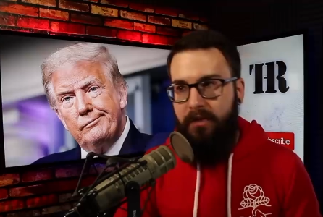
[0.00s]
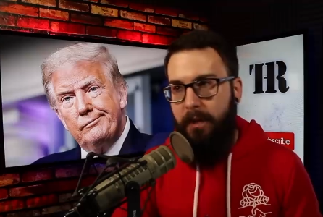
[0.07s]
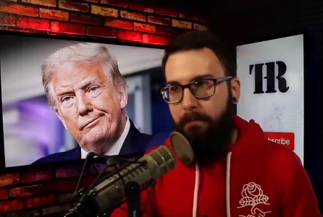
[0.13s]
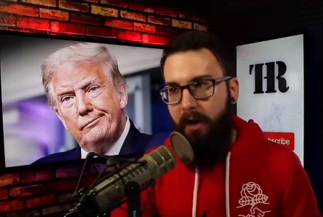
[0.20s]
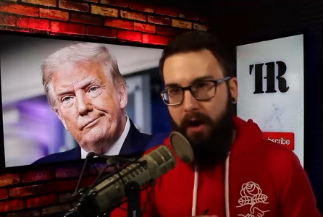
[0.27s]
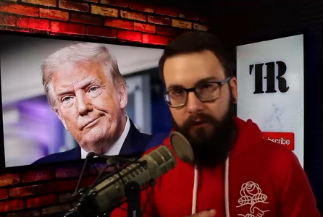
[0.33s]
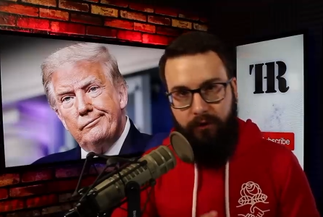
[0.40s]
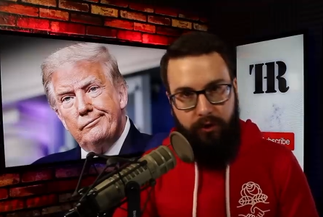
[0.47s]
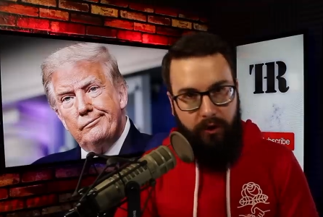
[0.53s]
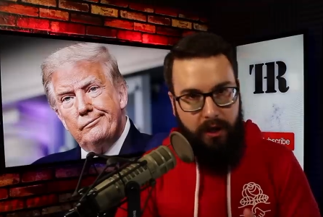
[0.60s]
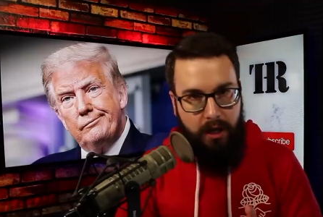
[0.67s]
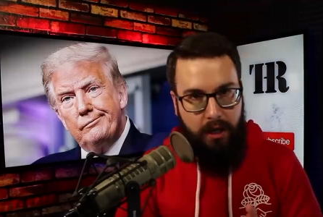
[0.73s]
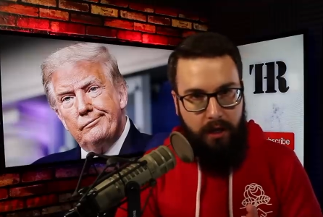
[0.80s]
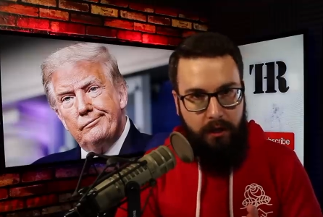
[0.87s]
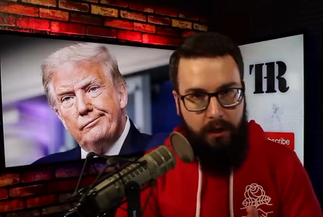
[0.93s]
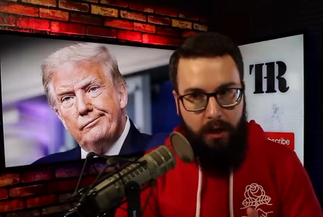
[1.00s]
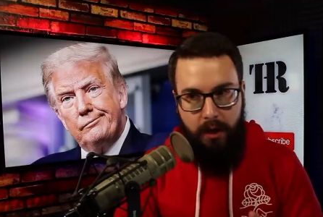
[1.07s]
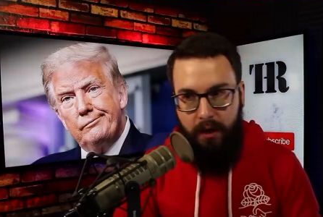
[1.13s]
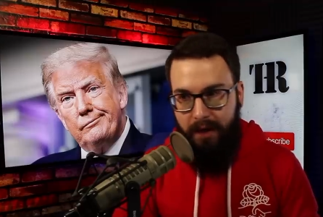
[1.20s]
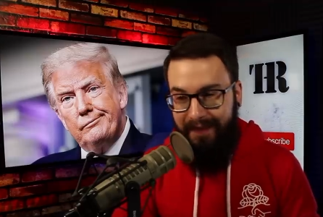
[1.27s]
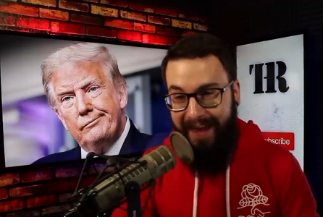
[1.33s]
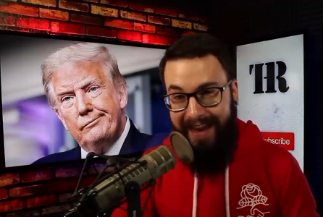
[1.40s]
Speaker 1: They boxed her in.
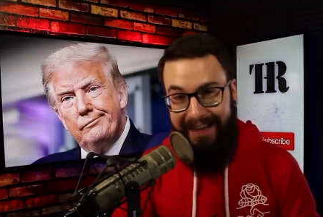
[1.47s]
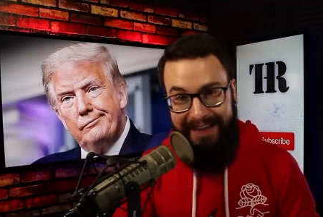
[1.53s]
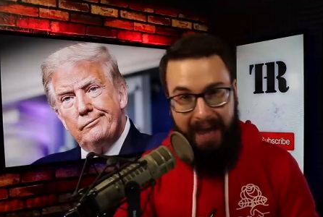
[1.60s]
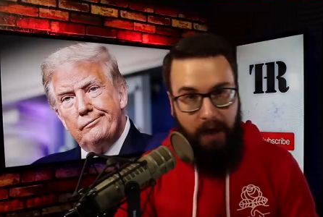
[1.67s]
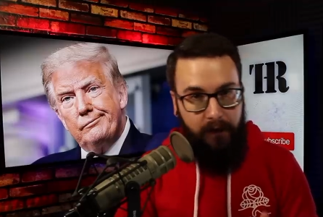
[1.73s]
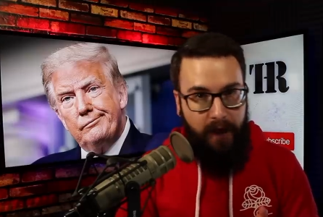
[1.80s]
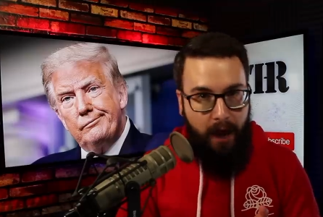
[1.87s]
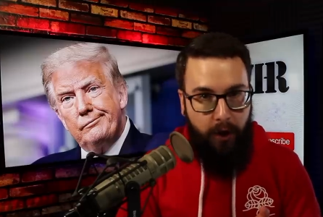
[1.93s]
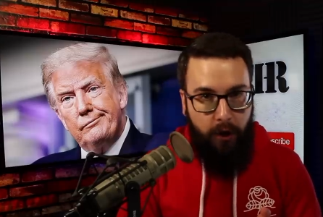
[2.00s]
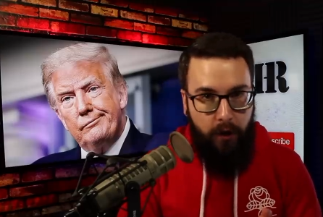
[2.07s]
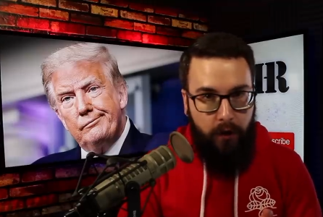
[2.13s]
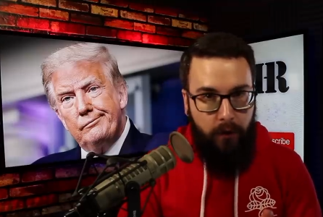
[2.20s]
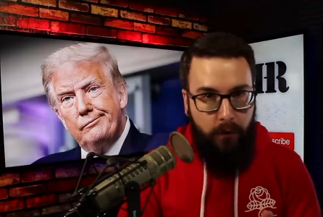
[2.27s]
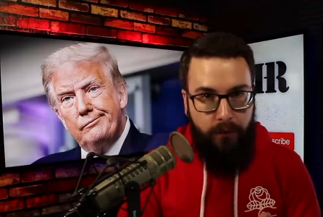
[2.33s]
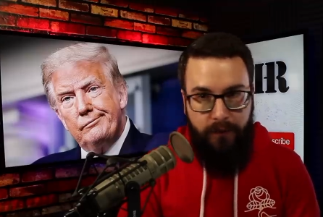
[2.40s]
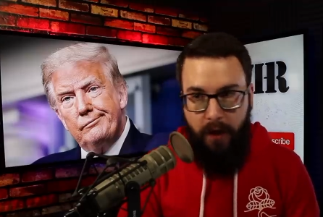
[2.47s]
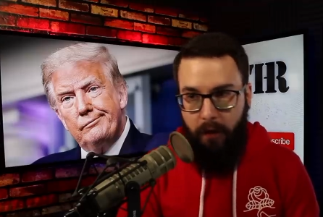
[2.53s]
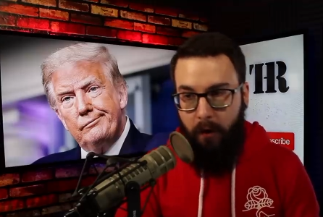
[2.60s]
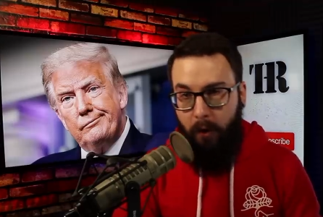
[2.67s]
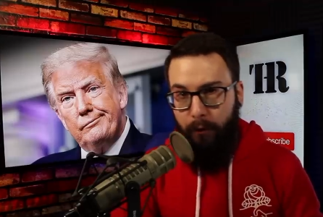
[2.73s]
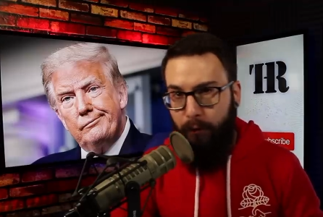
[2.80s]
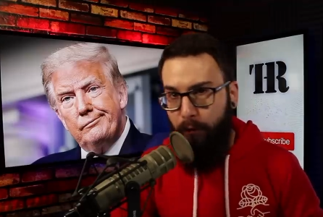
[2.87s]
They yelled at her. They
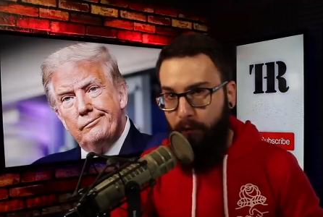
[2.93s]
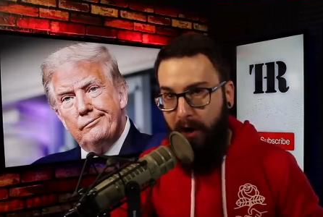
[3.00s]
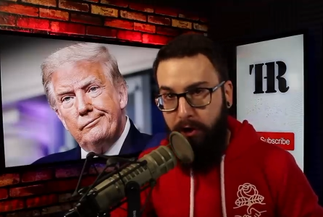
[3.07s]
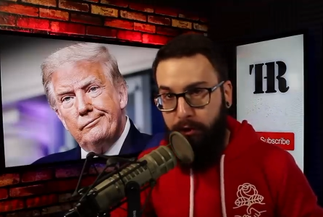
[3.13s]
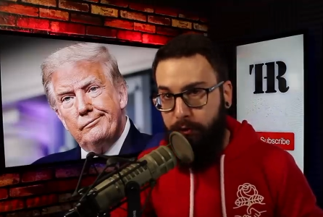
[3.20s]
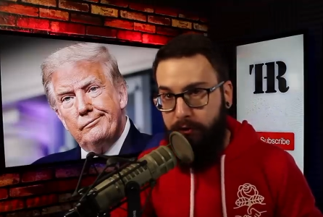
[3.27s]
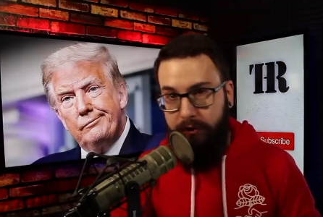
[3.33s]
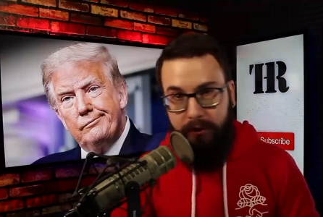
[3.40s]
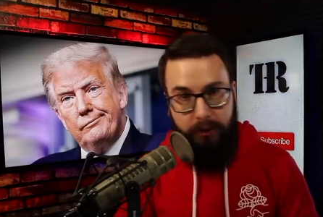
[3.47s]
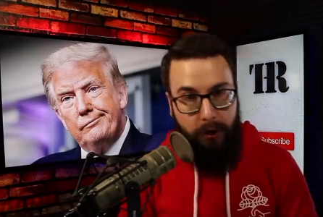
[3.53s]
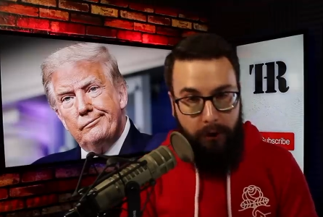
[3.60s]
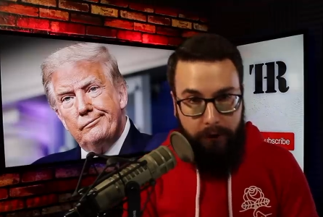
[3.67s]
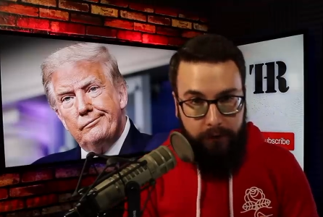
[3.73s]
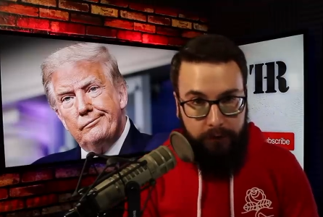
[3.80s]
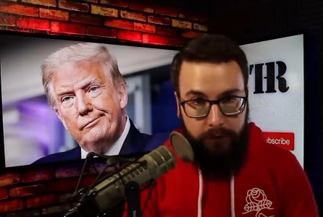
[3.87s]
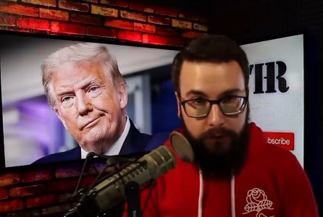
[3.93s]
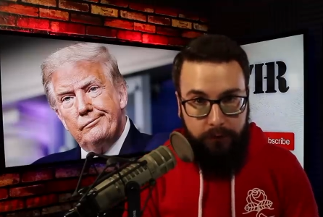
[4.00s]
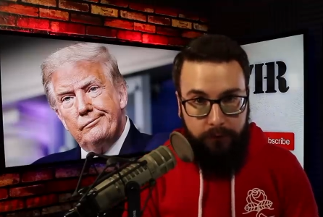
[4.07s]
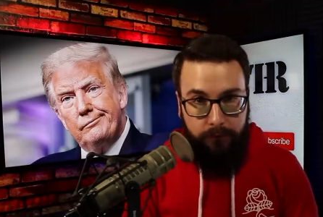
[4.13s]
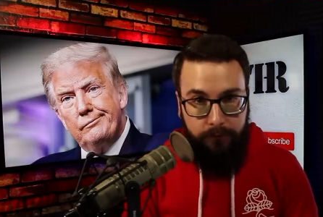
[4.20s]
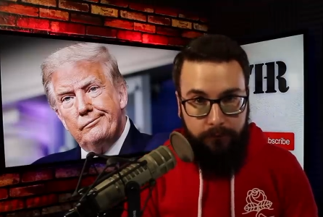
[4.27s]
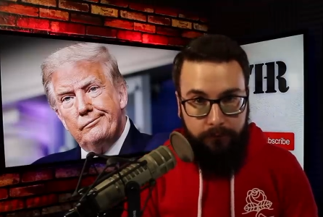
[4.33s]
called her racial slurs.
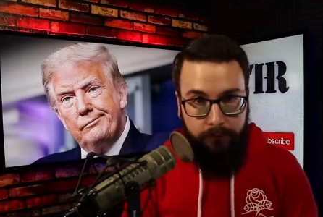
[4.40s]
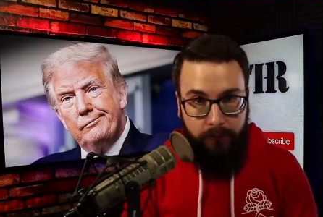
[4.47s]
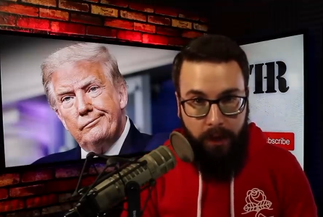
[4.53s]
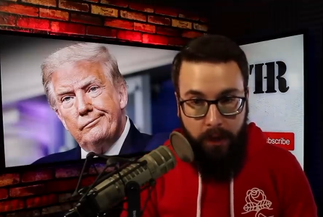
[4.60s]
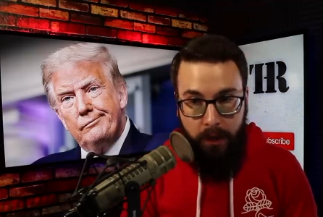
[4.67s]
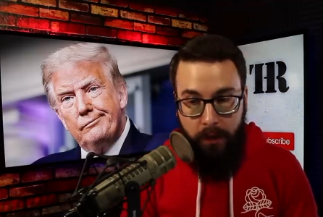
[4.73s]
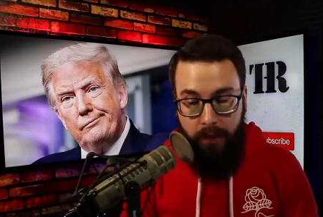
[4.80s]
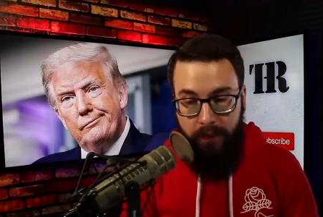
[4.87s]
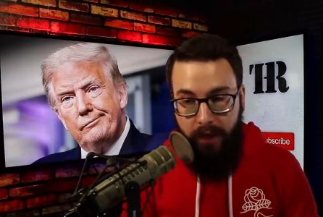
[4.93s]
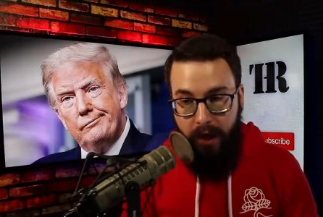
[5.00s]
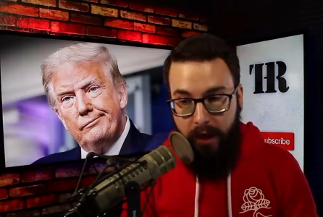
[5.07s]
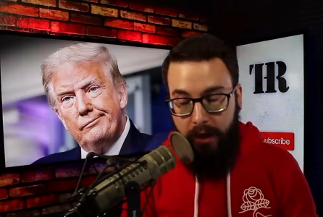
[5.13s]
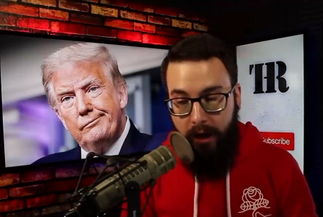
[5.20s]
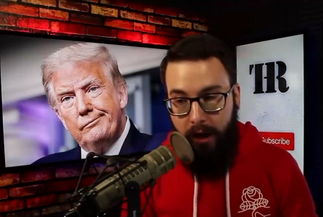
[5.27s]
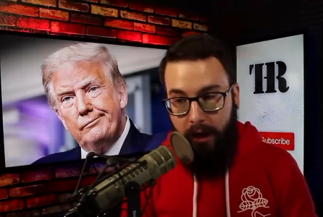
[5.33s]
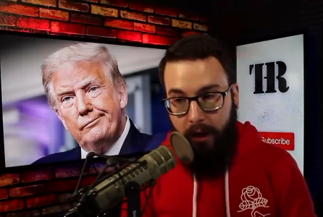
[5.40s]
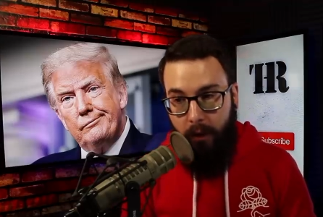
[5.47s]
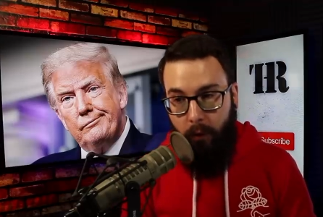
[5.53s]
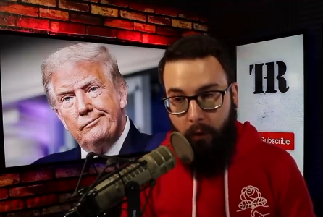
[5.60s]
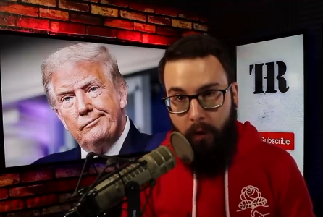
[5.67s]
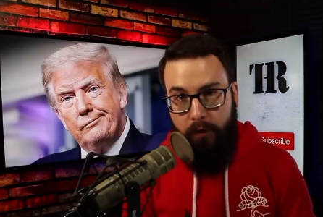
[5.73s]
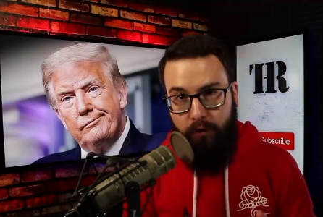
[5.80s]
They uh,
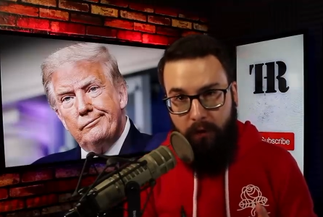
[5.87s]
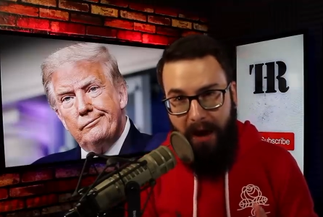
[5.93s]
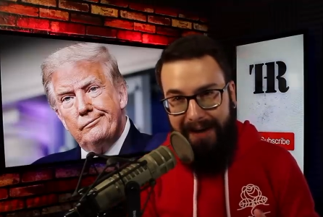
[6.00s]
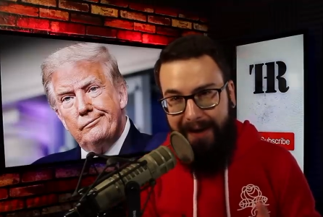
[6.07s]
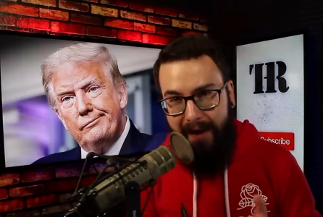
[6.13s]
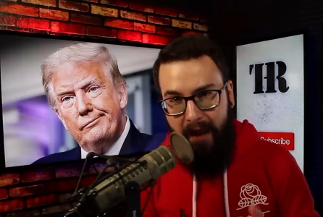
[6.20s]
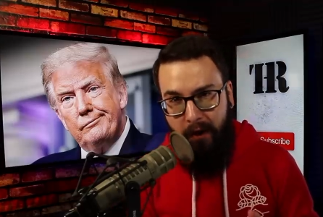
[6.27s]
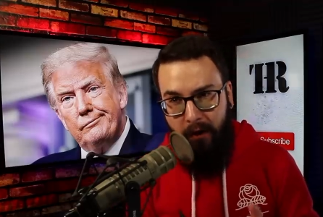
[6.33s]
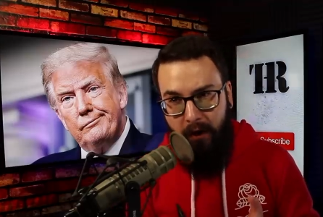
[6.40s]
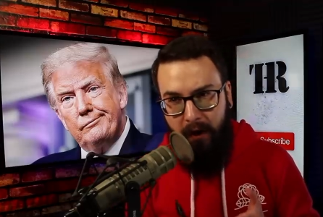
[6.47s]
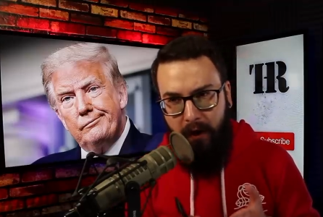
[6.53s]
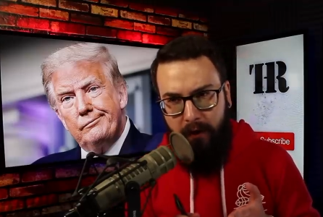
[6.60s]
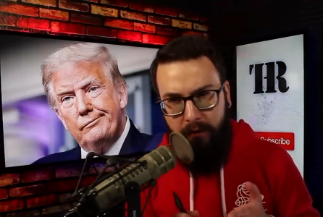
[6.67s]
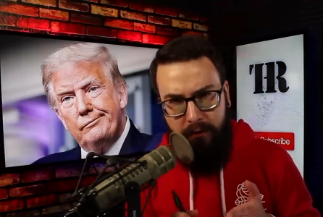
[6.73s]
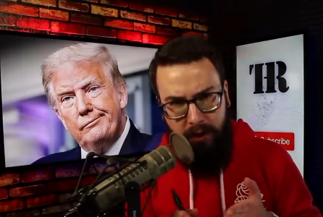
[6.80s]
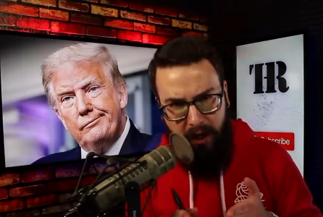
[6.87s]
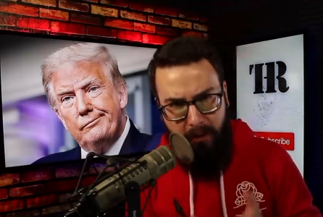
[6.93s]
were trying to get her to